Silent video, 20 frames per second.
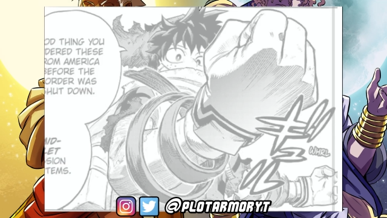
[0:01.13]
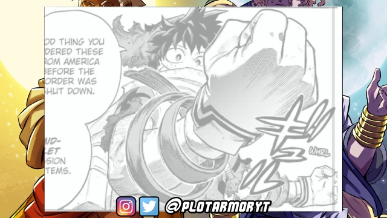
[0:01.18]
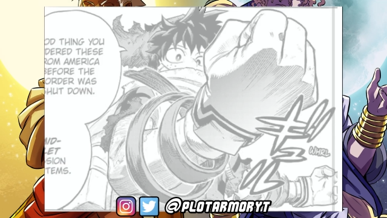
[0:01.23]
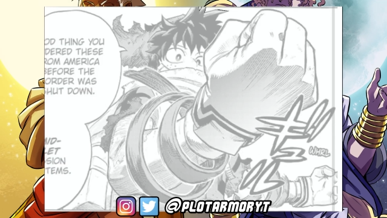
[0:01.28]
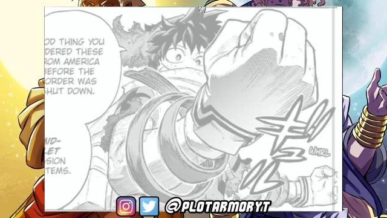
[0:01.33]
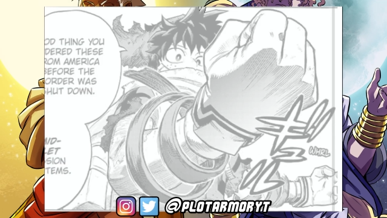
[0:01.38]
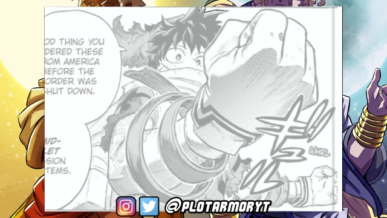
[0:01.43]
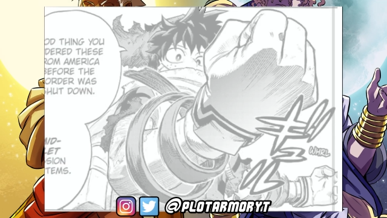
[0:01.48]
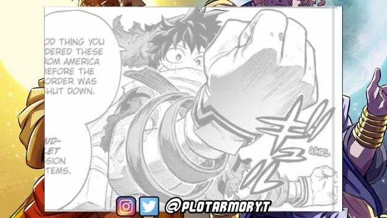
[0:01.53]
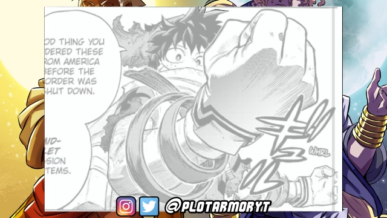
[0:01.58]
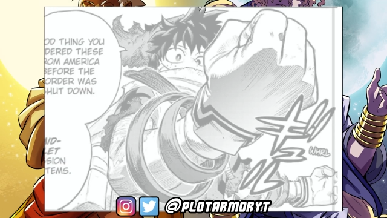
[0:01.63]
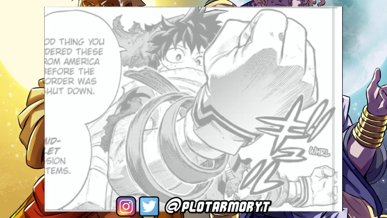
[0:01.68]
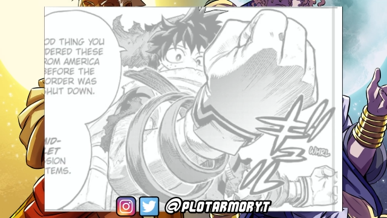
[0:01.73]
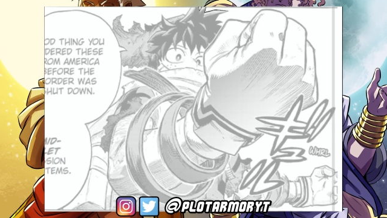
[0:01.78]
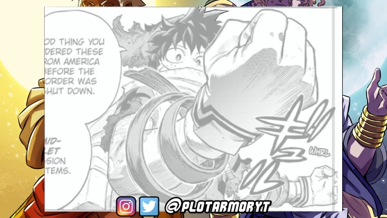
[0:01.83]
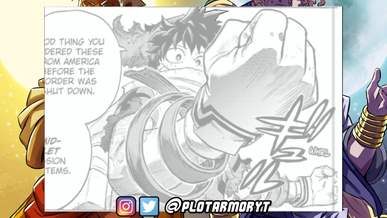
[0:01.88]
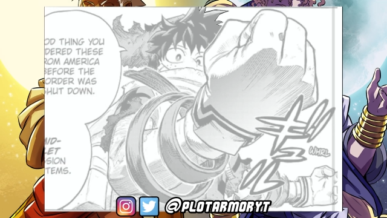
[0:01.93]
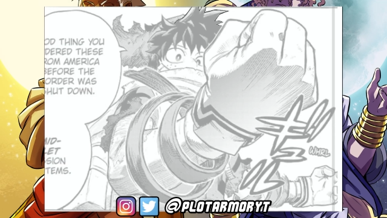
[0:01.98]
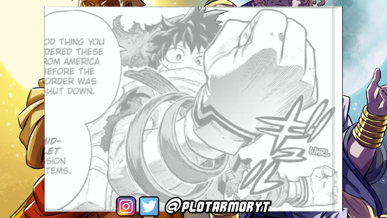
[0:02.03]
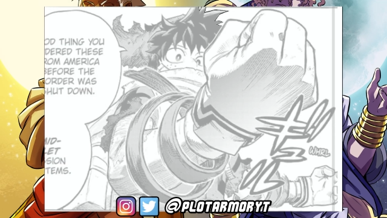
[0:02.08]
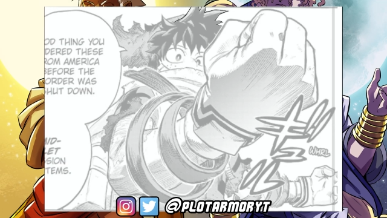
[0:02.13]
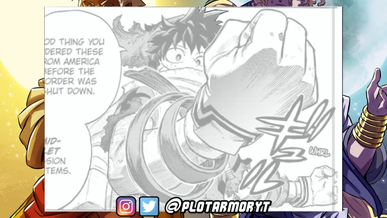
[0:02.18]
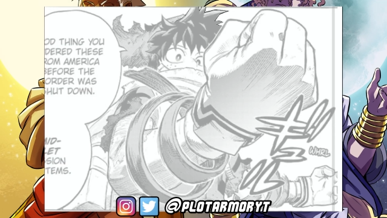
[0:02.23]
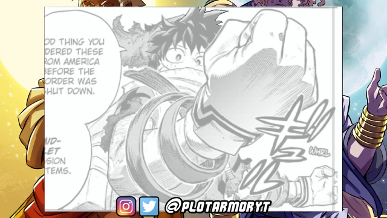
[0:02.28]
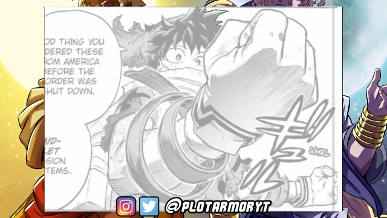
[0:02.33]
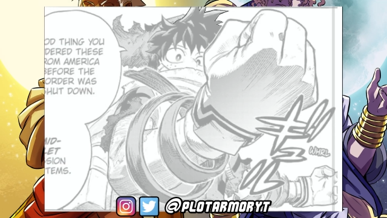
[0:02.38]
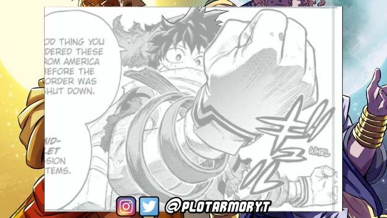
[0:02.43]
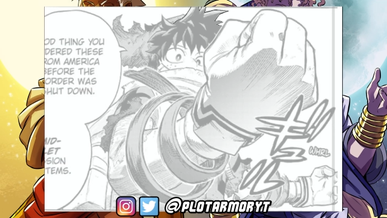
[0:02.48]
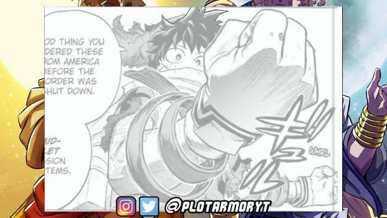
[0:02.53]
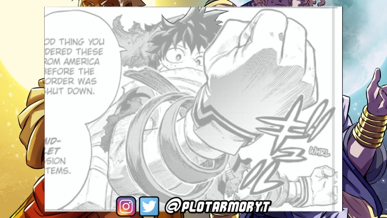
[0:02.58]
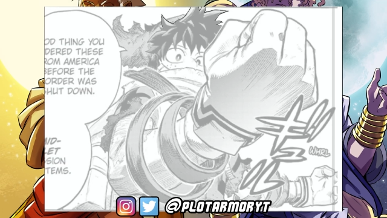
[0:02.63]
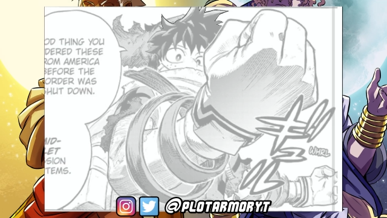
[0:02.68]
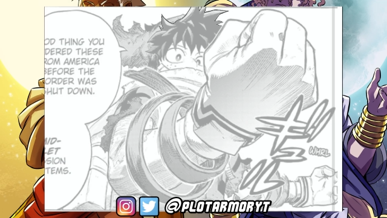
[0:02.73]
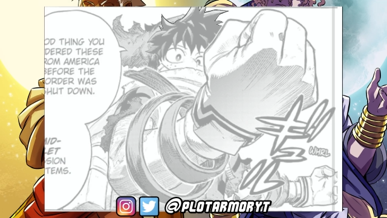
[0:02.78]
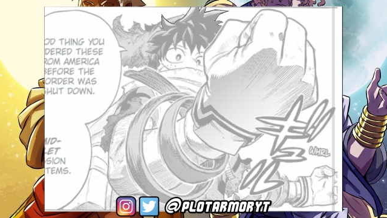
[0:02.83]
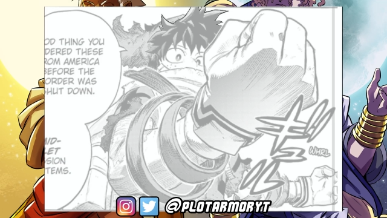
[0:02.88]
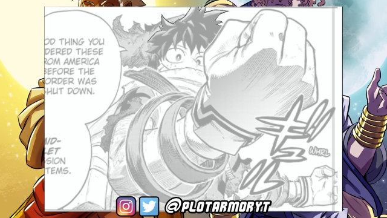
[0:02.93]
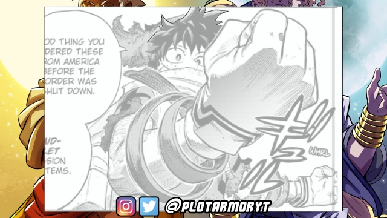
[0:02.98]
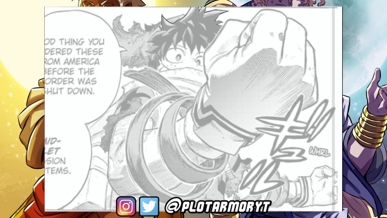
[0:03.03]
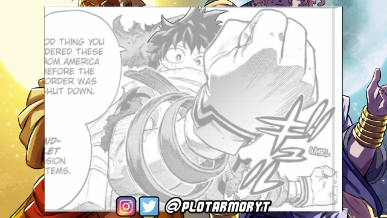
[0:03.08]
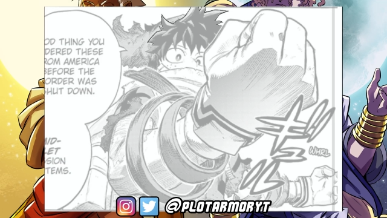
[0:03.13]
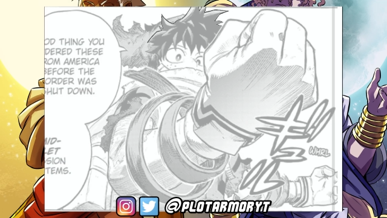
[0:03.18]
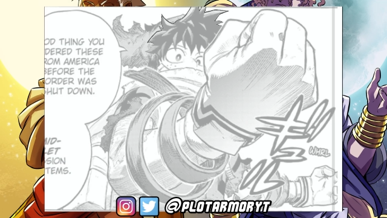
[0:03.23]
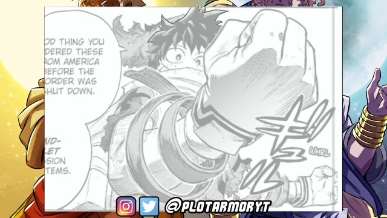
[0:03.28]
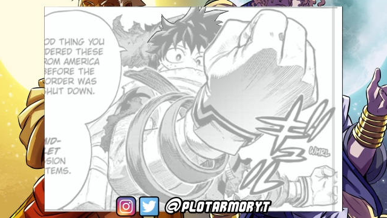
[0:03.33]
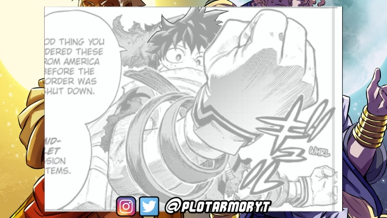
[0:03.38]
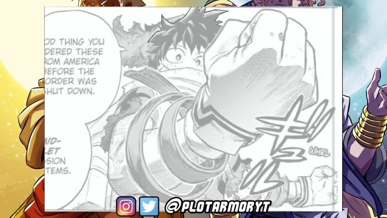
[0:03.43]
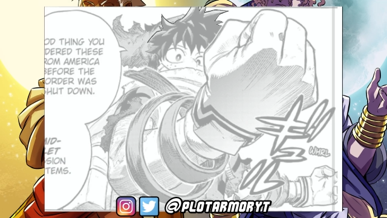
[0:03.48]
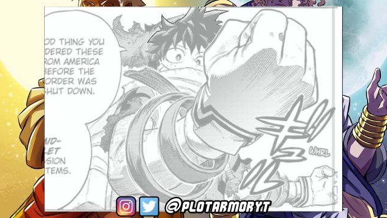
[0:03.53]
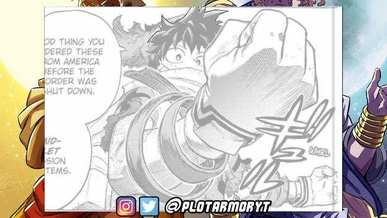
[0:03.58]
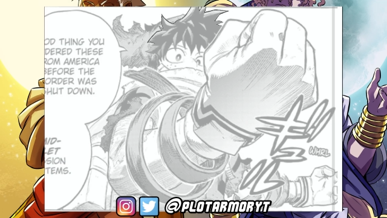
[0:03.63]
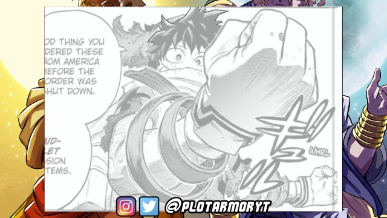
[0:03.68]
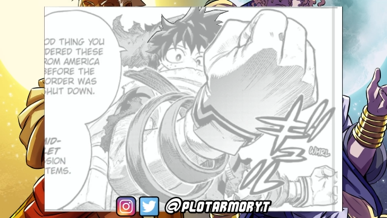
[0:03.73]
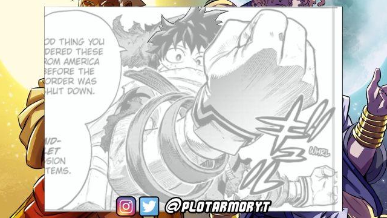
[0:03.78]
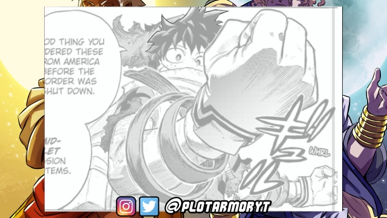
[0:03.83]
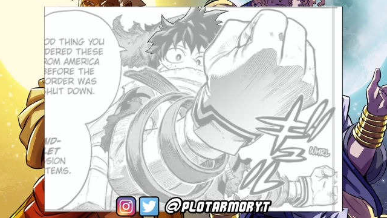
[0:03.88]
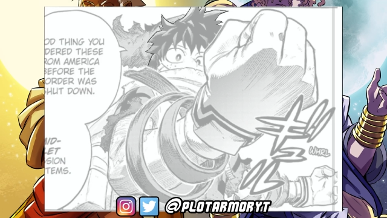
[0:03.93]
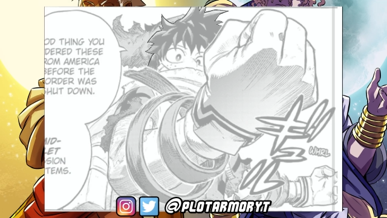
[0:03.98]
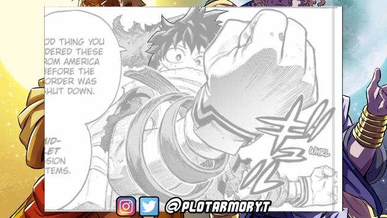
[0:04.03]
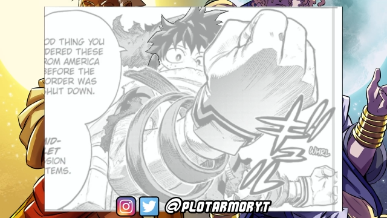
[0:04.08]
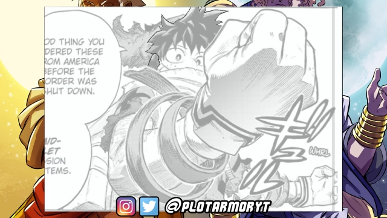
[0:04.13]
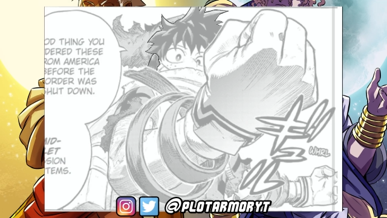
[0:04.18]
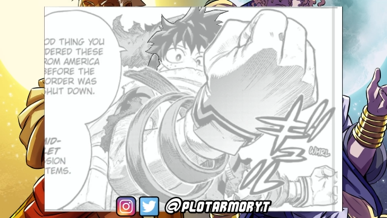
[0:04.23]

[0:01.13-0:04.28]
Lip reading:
No face is visible, so there are no lips to read.